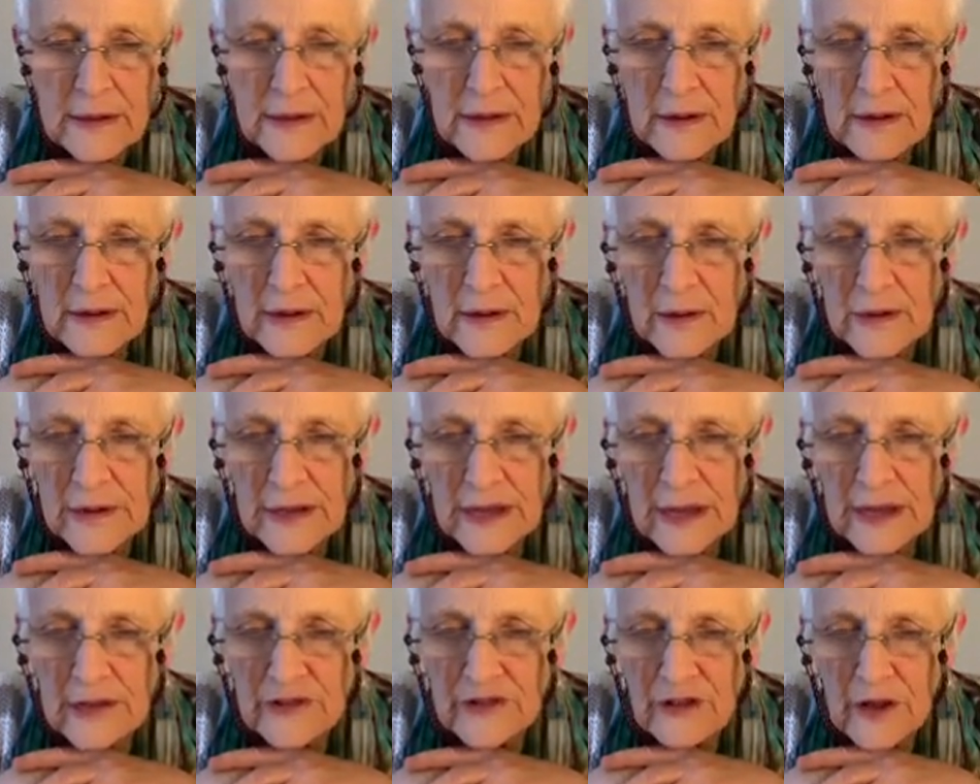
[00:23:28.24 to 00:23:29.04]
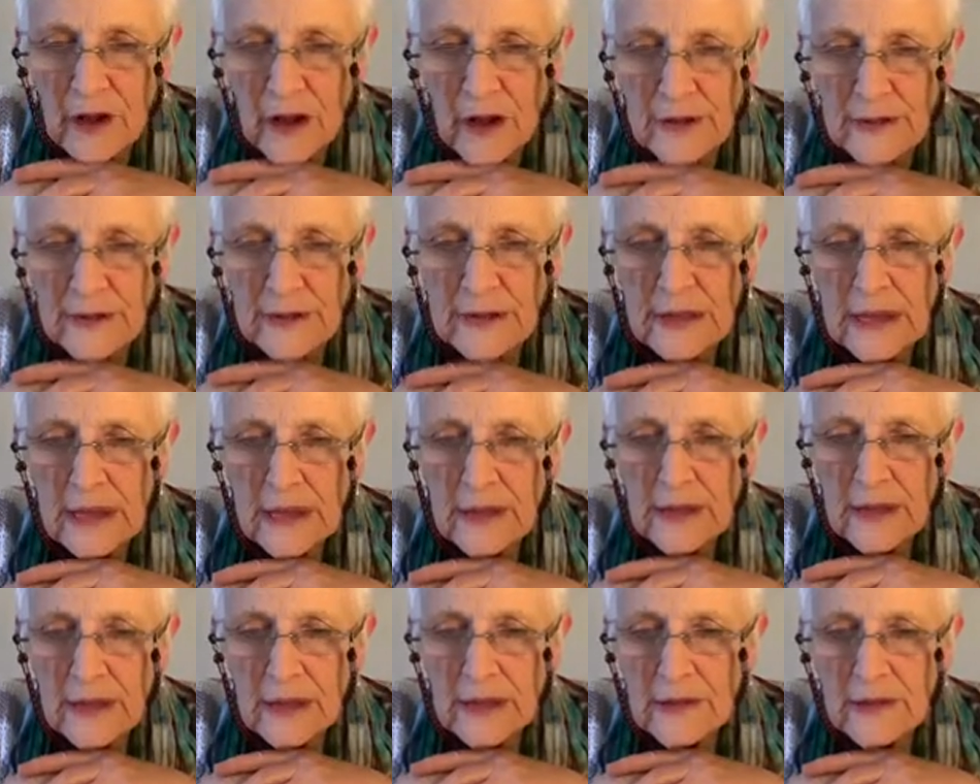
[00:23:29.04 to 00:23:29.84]
Okay, John.
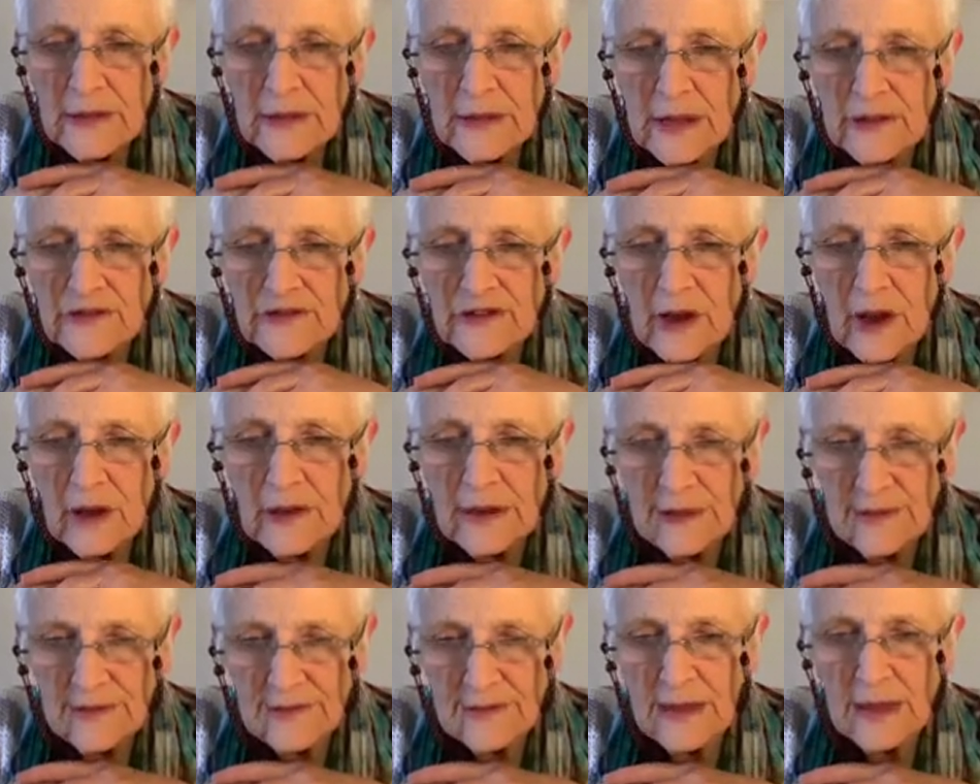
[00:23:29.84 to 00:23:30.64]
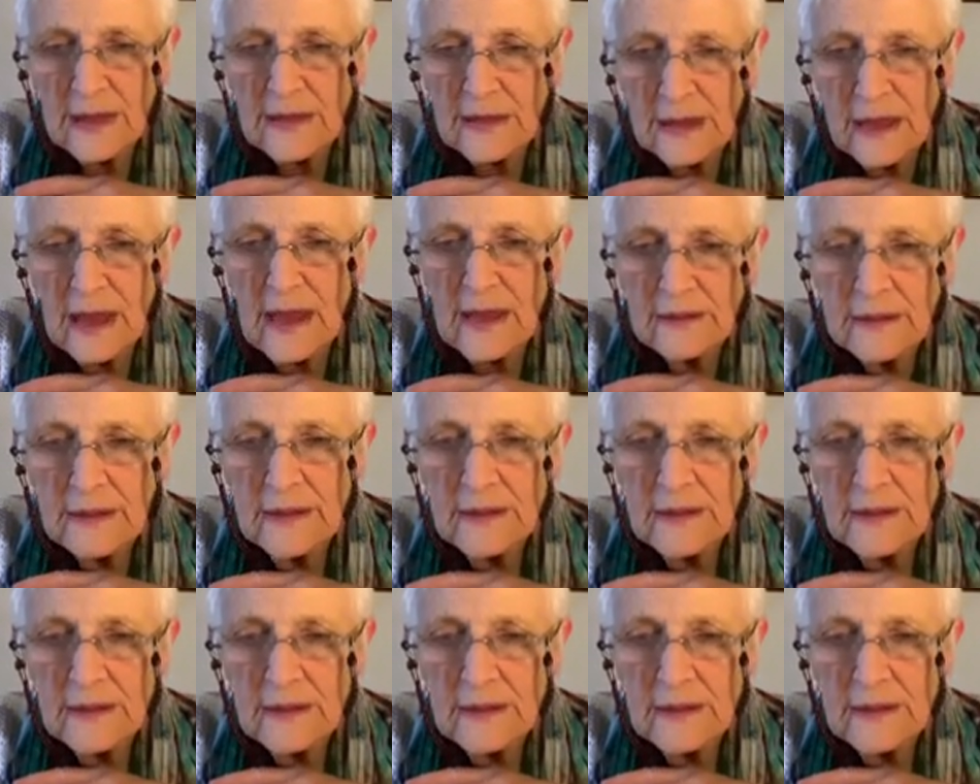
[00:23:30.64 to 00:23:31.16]
Yeah, John is saying, yeah.